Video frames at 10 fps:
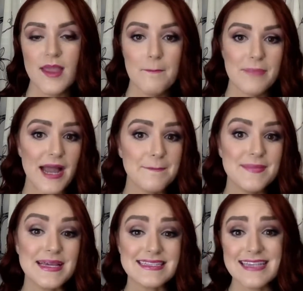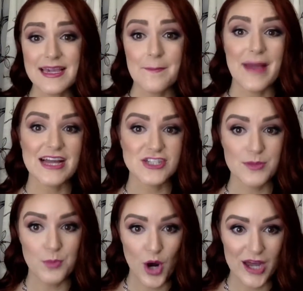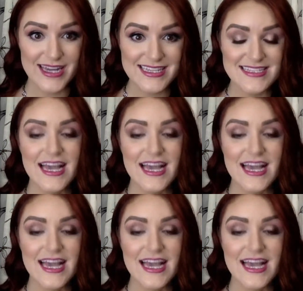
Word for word: by mixing and matching products